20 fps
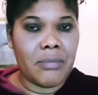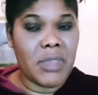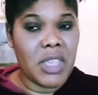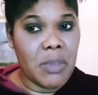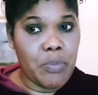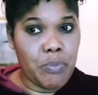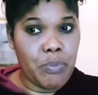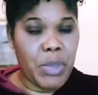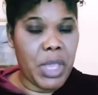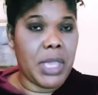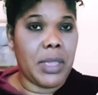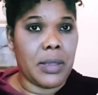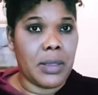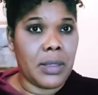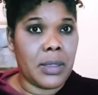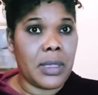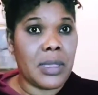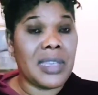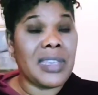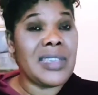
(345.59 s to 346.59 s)
he pay.
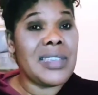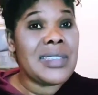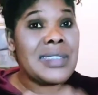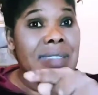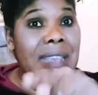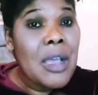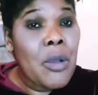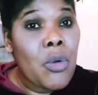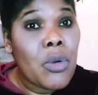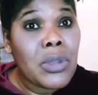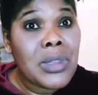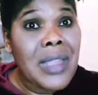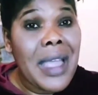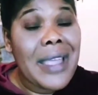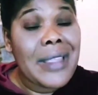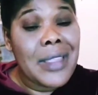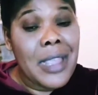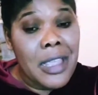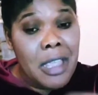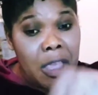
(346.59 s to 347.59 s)
Second
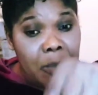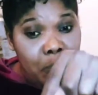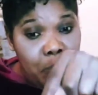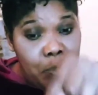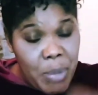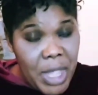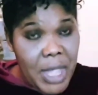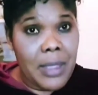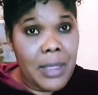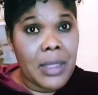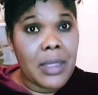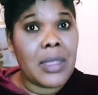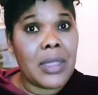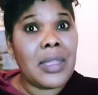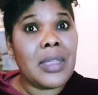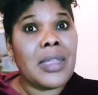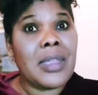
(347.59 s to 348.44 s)
time, they pay.